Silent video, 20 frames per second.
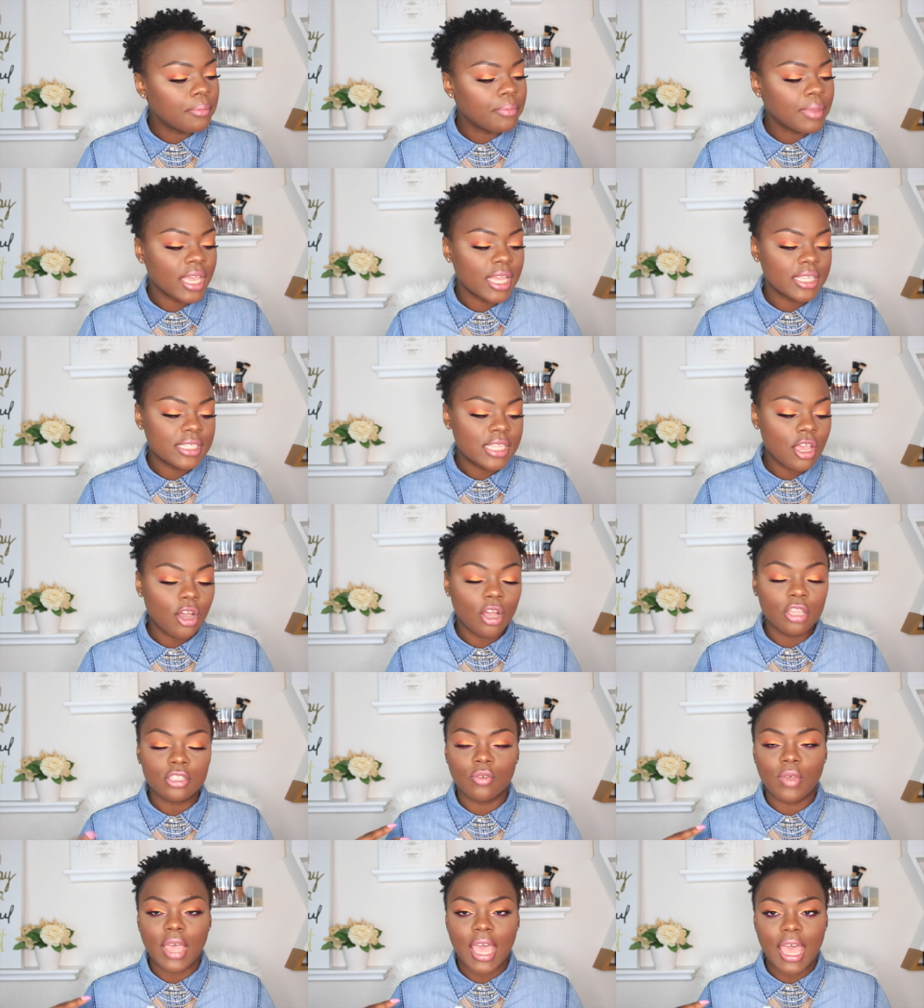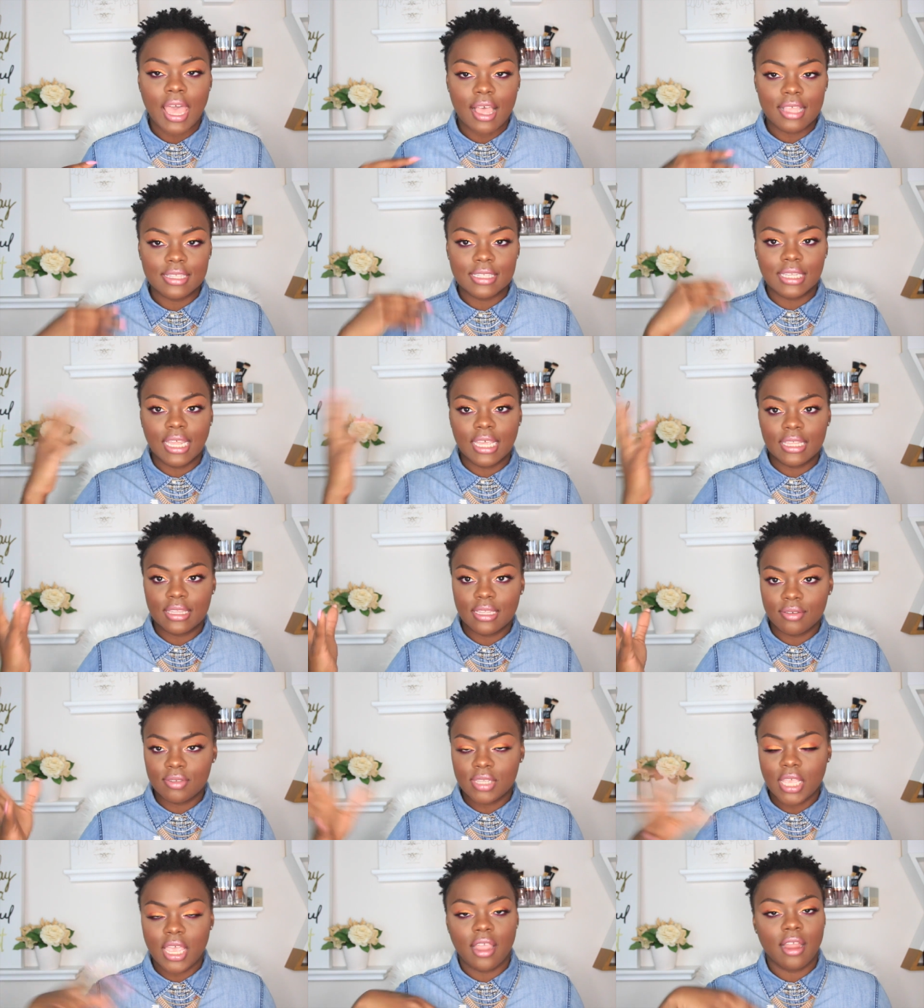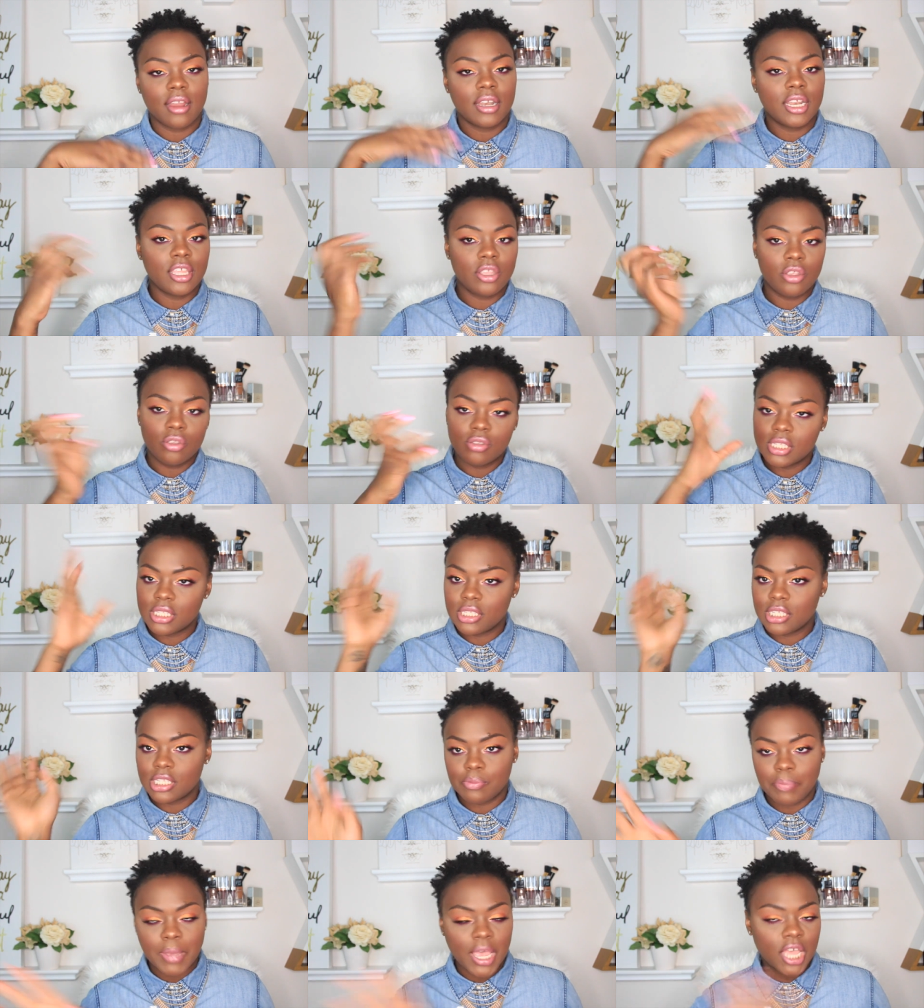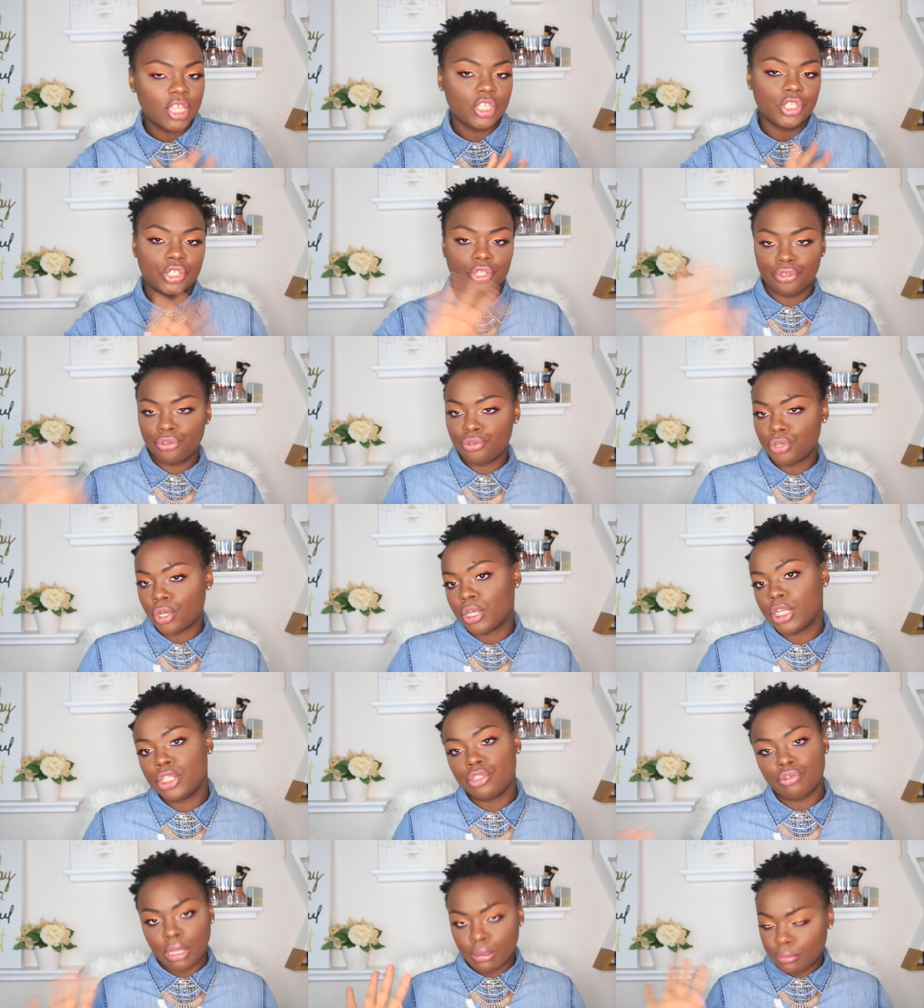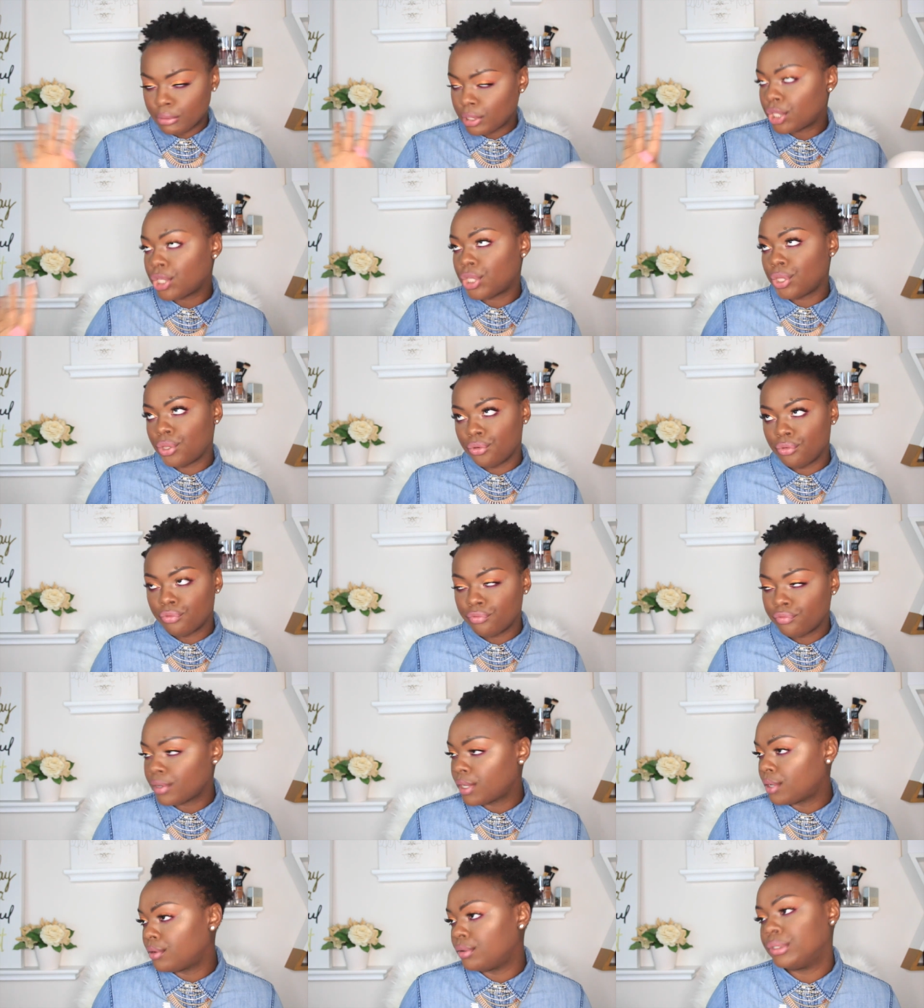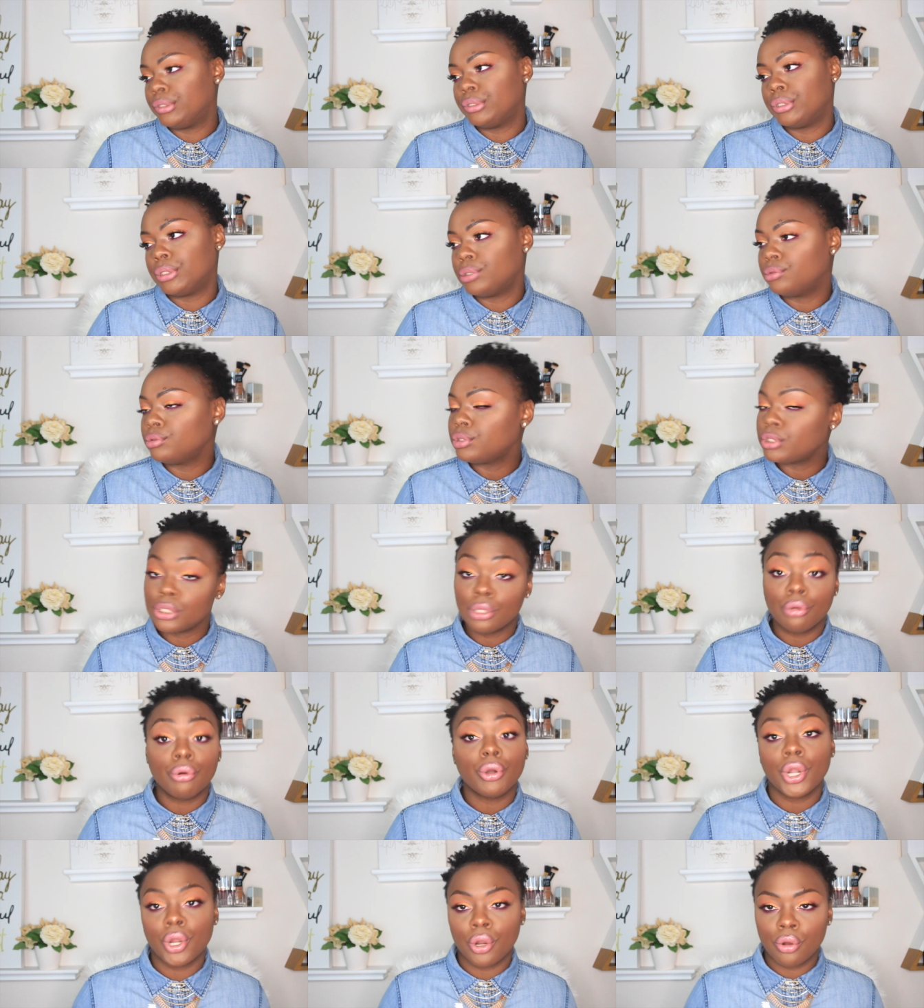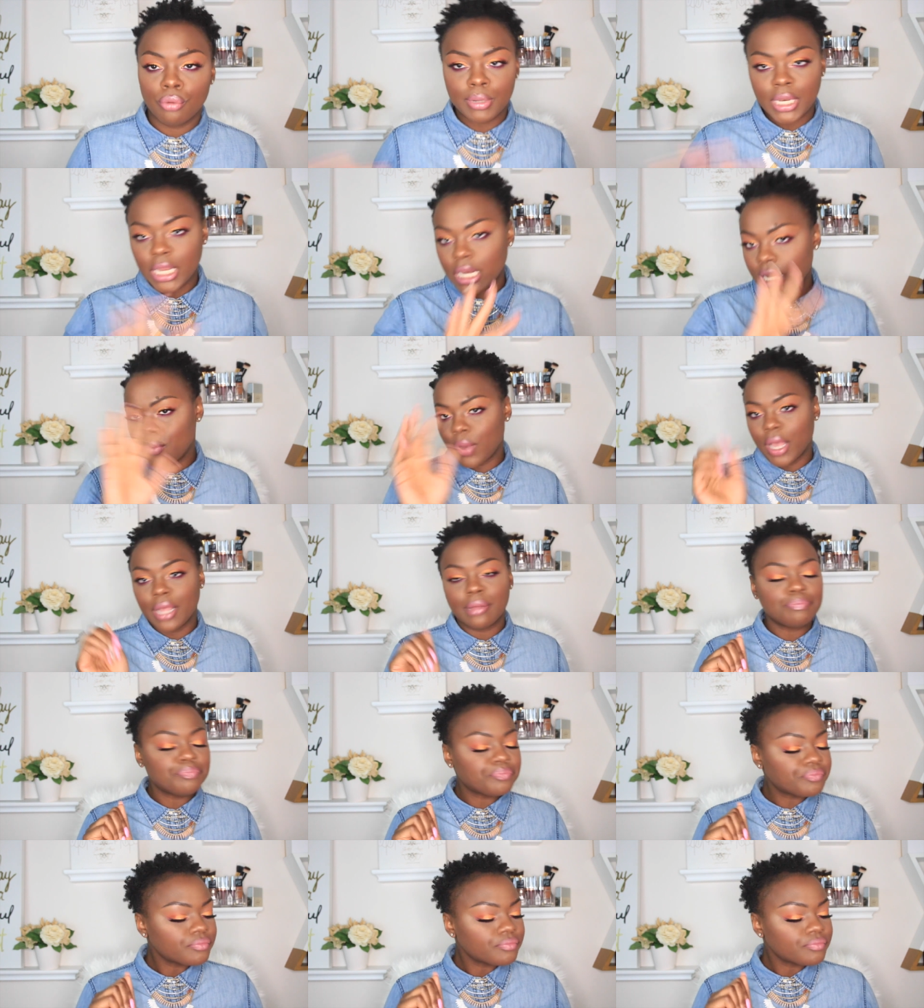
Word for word: because he also has length to his hair and he uses the sponge, and you know, he trying to be cute from, you know, this little girl. But anyway,